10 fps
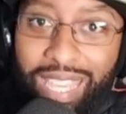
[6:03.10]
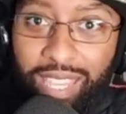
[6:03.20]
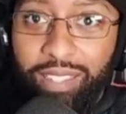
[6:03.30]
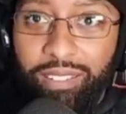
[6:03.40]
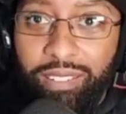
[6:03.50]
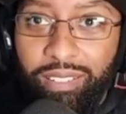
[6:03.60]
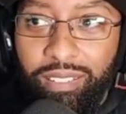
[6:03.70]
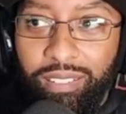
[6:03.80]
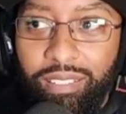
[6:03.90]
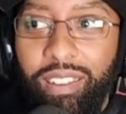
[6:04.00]
it,
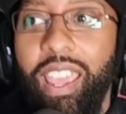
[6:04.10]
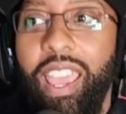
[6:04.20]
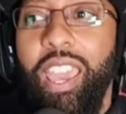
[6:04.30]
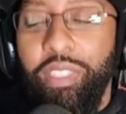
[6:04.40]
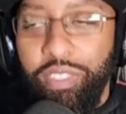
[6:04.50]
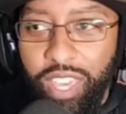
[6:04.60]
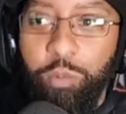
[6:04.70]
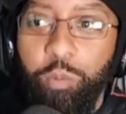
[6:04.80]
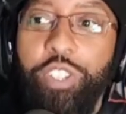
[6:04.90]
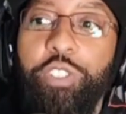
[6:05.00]
and then
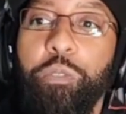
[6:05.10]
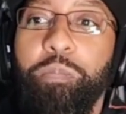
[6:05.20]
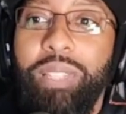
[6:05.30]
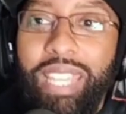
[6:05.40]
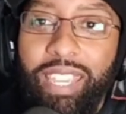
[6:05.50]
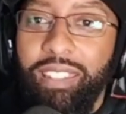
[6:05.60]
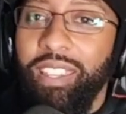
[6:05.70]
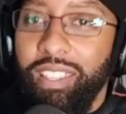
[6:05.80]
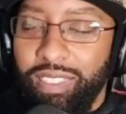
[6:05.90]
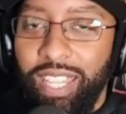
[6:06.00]
once you play it,
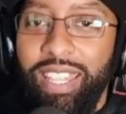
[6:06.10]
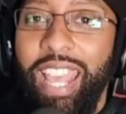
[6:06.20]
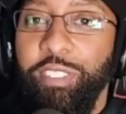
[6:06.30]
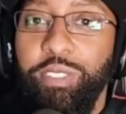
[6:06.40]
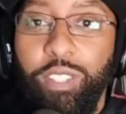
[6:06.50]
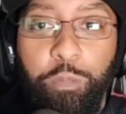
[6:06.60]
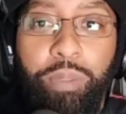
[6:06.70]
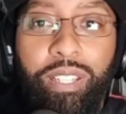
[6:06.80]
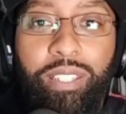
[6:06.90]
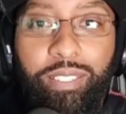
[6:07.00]
then that's the
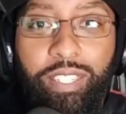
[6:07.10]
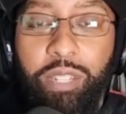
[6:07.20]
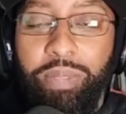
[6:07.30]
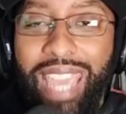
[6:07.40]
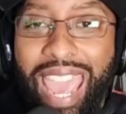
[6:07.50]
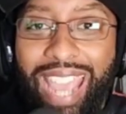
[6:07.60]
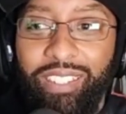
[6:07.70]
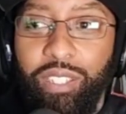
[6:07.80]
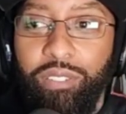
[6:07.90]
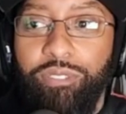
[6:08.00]
spell that's going to be
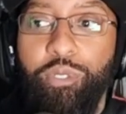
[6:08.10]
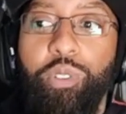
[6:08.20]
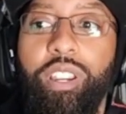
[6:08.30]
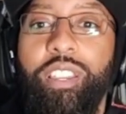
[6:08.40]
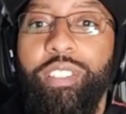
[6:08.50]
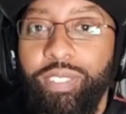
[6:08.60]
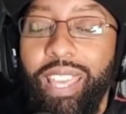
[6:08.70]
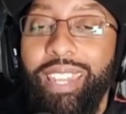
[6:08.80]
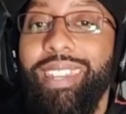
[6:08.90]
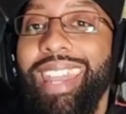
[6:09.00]
active for
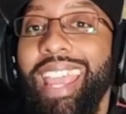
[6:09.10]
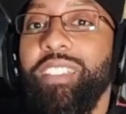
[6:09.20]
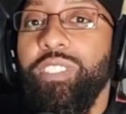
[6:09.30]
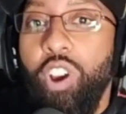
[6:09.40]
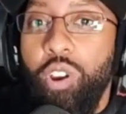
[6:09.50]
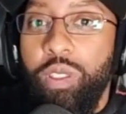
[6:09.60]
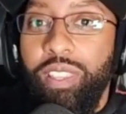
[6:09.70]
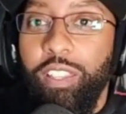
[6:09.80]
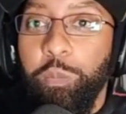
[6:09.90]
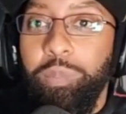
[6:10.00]
said next card
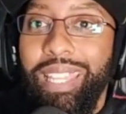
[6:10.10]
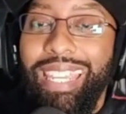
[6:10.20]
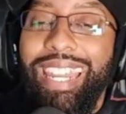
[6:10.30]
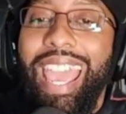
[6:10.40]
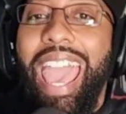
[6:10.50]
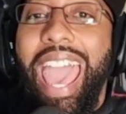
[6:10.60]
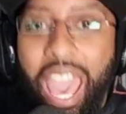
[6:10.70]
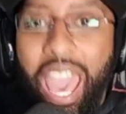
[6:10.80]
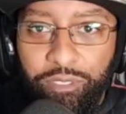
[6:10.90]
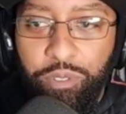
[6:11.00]
that's played
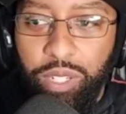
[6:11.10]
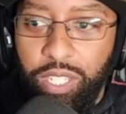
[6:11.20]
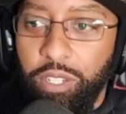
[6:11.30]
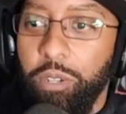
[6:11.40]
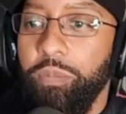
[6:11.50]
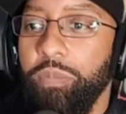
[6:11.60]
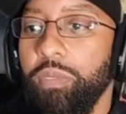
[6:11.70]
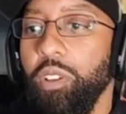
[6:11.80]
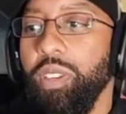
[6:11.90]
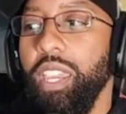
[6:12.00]
after Nico.
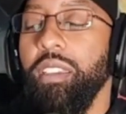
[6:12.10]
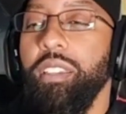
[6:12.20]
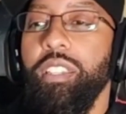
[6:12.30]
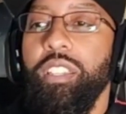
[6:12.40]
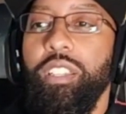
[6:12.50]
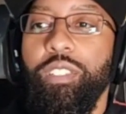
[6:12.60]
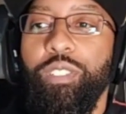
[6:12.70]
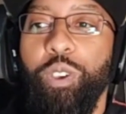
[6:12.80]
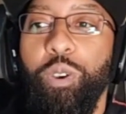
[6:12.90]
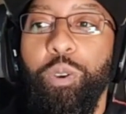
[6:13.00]
Okay,
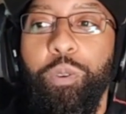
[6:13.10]
so